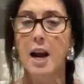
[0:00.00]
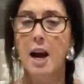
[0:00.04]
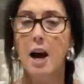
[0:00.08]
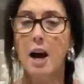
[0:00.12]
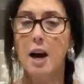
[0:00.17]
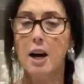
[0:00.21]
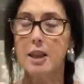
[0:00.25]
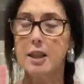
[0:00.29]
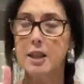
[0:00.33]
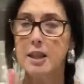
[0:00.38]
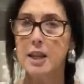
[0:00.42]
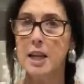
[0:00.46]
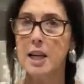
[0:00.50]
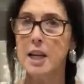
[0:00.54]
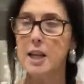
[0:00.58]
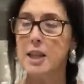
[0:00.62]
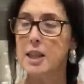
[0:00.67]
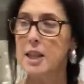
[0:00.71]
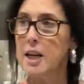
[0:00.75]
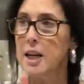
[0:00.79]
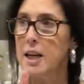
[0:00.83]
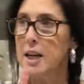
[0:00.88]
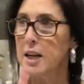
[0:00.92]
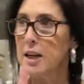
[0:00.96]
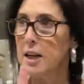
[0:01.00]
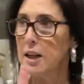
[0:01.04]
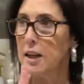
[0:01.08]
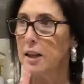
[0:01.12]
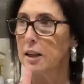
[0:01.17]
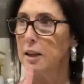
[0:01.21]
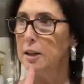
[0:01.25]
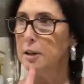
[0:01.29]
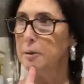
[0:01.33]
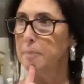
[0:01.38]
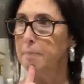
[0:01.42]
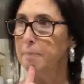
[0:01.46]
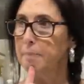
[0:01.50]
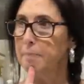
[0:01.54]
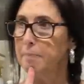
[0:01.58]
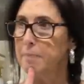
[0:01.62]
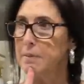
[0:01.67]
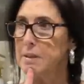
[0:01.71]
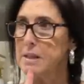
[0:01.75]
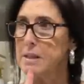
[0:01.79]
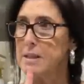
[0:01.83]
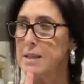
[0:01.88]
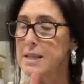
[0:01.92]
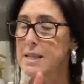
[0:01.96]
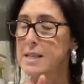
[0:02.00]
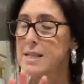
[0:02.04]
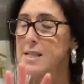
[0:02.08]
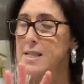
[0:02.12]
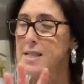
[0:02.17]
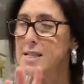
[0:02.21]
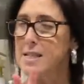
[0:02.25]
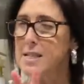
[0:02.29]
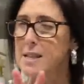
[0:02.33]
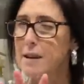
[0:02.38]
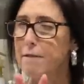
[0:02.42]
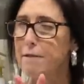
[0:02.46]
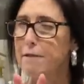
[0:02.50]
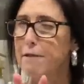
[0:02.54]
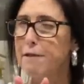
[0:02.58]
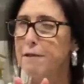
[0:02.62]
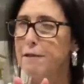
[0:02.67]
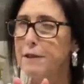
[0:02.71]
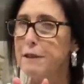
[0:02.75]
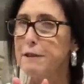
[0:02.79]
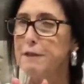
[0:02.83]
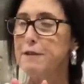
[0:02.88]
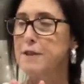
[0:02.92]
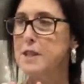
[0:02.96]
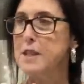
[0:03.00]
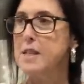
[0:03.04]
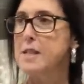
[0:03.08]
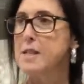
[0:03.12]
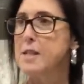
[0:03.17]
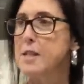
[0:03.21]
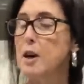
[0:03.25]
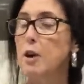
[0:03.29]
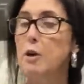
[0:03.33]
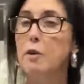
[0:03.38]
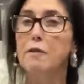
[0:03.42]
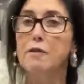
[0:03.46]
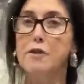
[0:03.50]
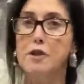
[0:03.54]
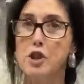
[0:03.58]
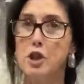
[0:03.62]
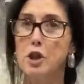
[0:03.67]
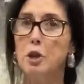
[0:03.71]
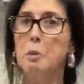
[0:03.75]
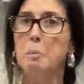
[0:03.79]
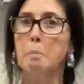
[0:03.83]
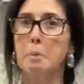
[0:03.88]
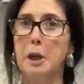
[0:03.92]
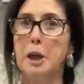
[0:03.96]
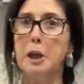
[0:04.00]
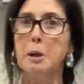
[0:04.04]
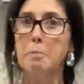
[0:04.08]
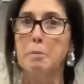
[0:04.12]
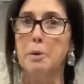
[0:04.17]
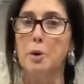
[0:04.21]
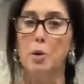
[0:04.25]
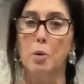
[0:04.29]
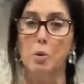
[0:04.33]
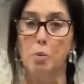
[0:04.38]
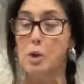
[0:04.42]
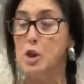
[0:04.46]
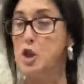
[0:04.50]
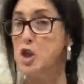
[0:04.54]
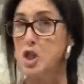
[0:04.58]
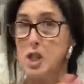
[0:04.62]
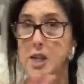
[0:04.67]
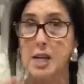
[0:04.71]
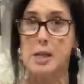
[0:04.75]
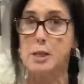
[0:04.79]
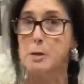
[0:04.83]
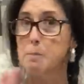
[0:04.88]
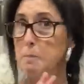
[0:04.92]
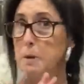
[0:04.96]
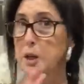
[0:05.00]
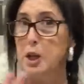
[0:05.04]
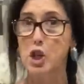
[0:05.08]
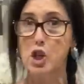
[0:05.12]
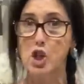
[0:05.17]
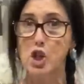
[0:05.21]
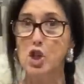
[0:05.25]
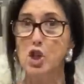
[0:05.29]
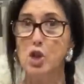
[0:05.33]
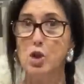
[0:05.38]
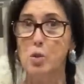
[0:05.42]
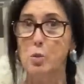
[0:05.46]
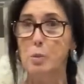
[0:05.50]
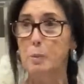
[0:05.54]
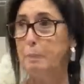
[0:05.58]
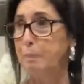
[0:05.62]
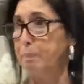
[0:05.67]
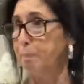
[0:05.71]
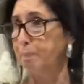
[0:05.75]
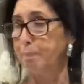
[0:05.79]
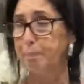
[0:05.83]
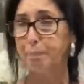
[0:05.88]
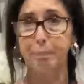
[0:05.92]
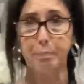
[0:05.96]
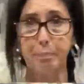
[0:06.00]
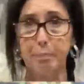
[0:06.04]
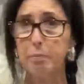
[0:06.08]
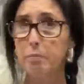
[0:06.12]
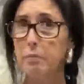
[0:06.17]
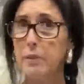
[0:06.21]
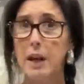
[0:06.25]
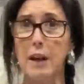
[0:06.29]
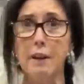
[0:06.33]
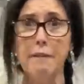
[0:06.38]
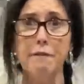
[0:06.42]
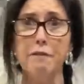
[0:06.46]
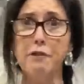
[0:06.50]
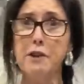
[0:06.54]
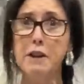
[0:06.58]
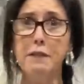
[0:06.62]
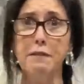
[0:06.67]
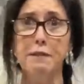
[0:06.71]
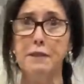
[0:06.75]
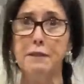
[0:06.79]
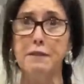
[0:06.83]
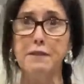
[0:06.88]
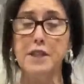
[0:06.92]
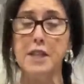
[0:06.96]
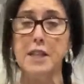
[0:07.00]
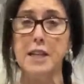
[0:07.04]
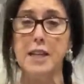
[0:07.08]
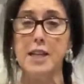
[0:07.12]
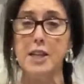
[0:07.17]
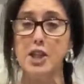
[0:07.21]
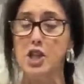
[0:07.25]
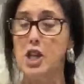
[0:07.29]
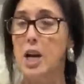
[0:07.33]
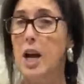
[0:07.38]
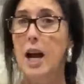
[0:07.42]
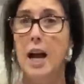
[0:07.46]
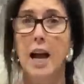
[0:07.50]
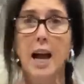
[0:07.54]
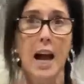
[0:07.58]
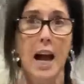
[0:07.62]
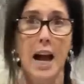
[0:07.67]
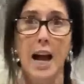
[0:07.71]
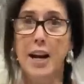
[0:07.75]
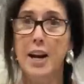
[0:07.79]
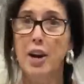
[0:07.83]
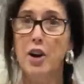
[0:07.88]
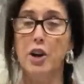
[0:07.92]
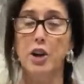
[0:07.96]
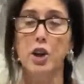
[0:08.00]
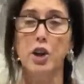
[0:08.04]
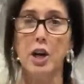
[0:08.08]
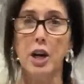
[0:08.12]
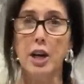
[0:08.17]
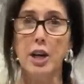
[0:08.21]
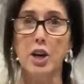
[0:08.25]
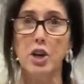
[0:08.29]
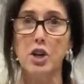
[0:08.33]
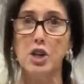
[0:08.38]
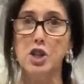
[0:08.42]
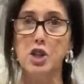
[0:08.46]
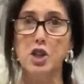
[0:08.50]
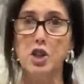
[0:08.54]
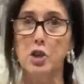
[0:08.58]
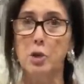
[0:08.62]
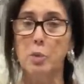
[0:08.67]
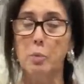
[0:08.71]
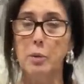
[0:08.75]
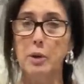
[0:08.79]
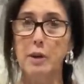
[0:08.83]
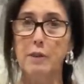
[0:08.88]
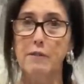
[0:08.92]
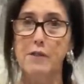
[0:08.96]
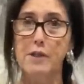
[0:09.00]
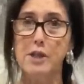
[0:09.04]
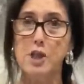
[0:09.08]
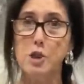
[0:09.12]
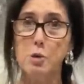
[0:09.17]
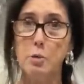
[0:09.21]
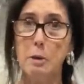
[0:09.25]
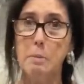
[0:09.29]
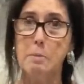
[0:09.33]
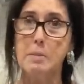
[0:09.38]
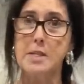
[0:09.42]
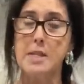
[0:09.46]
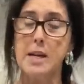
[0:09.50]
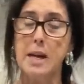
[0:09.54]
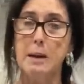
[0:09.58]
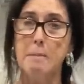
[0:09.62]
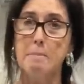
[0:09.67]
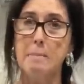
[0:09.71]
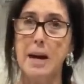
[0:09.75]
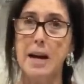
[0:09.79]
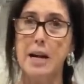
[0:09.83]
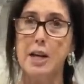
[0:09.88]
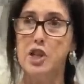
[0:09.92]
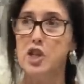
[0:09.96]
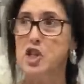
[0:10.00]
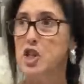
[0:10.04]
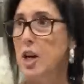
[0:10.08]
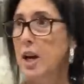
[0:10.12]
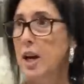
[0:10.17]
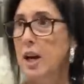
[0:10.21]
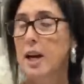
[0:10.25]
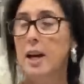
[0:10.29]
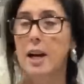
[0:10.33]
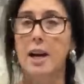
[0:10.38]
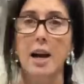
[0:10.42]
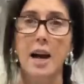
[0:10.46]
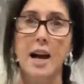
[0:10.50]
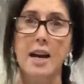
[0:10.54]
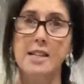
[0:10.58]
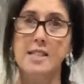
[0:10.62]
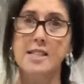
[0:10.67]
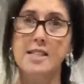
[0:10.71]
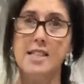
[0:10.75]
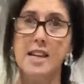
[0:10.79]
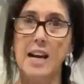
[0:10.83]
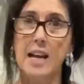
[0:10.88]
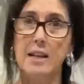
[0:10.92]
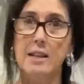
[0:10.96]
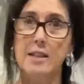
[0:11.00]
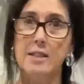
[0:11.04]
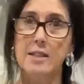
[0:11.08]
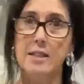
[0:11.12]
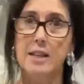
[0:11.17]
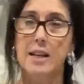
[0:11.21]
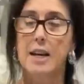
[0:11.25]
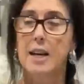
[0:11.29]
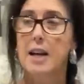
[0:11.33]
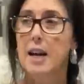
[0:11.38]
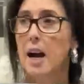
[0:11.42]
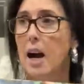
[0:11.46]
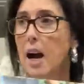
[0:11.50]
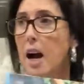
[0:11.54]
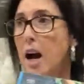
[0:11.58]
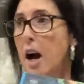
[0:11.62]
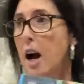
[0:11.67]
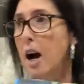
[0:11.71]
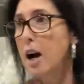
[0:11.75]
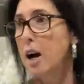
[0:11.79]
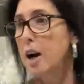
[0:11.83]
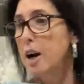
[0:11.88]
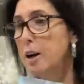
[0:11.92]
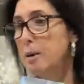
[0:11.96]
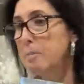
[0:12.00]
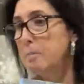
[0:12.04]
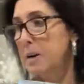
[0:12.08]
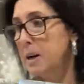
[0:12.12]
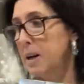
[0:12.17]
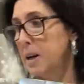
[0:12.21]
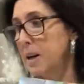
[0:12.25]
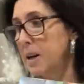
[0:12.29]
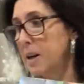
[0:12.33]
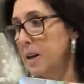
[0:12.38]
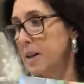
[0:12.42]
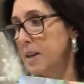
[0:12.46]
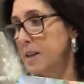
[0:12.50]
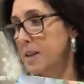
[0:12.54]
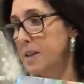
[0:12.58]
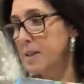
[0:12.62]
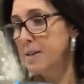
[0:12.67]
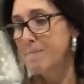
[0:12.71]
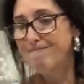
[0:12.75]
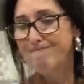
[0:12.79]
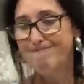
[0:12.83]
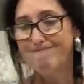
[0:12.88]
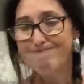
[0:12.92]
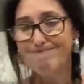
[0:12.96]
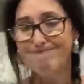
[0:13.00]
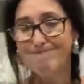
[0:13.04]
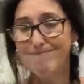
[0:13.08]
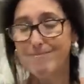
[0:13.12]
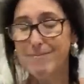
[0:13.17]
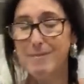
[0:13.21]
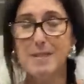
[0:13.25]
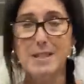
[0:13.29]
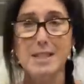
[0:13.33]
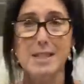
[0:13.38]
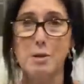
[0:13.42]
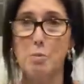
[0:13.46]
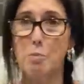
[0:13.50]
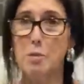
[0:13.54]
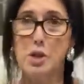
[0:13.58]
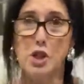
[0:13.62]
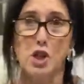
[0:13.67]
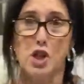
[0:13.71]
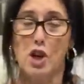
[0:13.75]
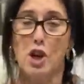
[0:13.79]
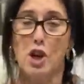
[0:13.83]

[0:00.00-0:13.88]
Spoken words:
I think they're £7.50. So for two people, which does mean she'll £3.50 each, and I do it with sweet potato mash and salad. That's like a